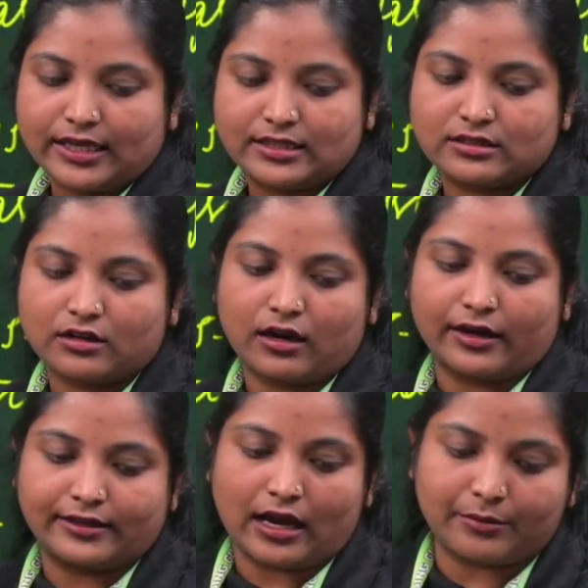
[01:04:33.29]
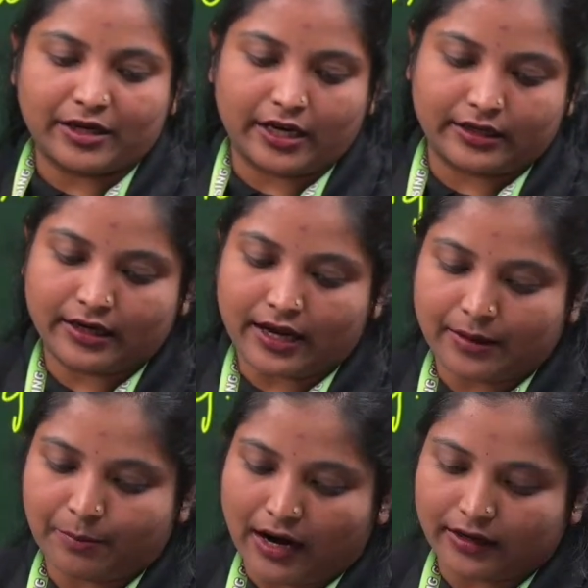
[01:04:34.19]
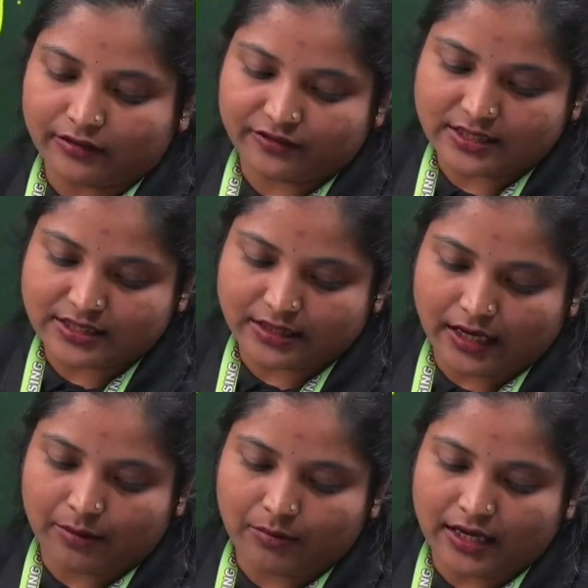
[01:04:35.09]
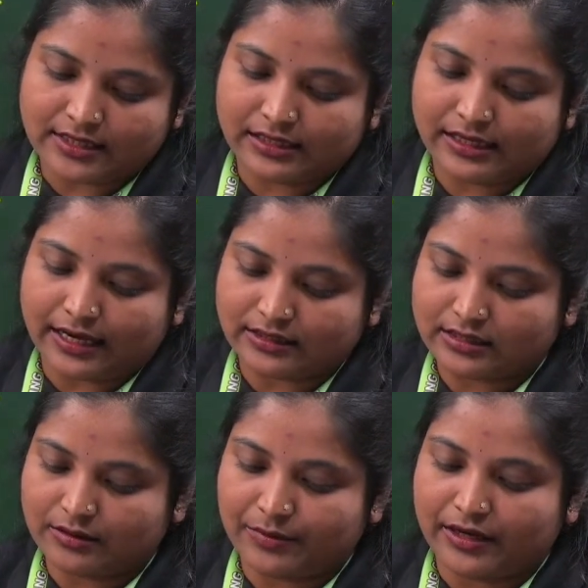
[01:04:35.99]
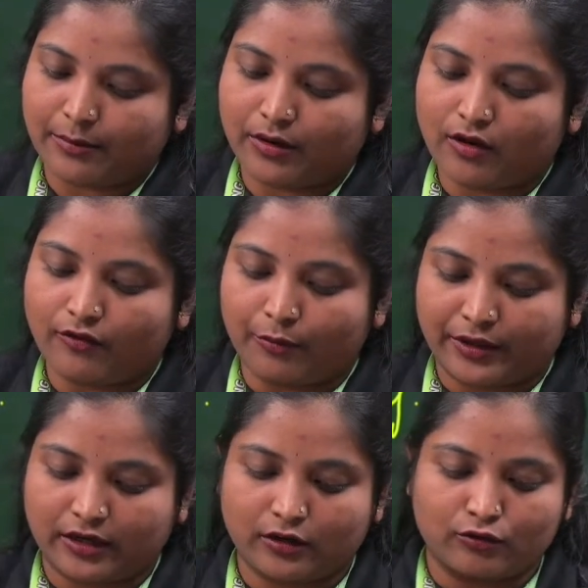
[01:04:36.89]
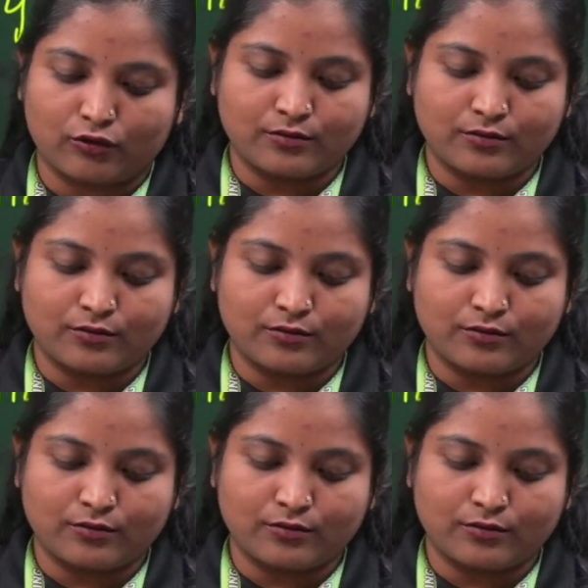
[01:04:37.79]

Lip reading: contaminated and part of the same easily accessible. Number of operating rooms